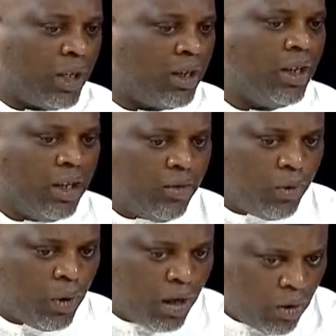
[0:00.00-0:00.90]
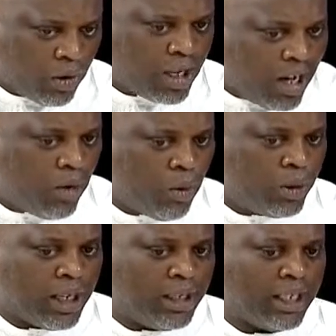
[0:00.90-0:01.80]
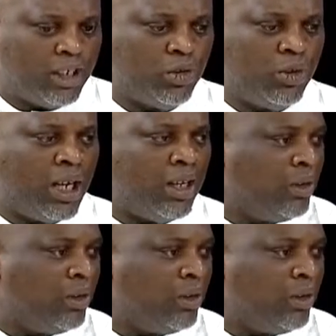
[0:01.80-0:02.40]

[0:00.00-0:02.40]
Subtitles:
if you're a cow owner in Nigeria